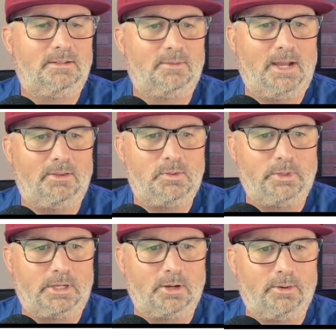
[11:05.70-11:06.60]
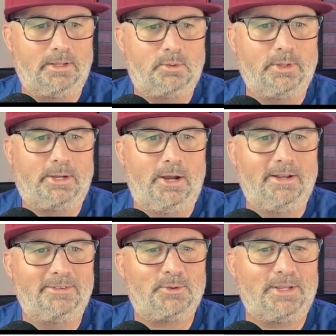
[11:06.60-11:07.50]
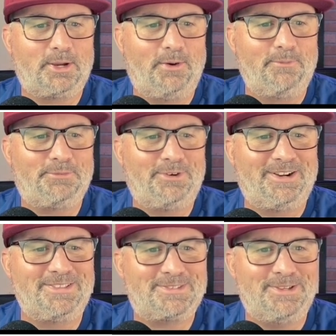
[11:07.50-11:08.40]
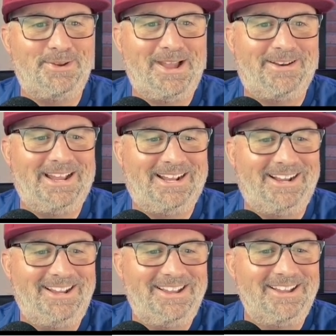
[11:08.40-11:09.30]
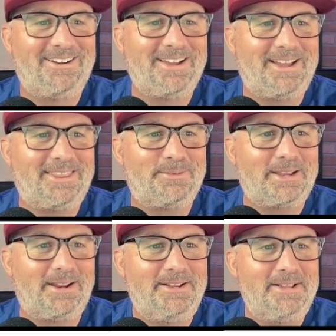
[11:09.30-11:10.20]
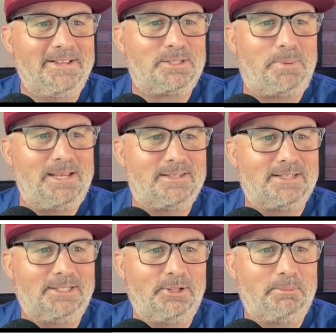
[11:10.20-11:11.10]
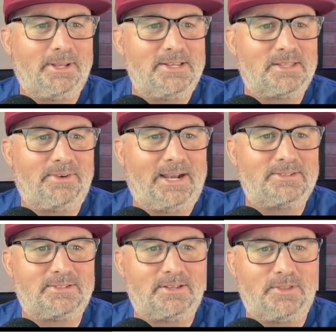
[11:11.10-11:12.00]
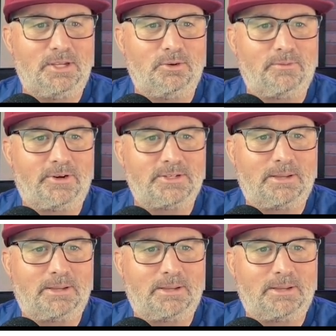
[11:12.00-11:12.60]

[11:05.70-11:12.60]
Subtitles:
Wow, it's really going for it. Slow down, AI. Okay, I think we got it. Space is a lonely place. The vastness of the universe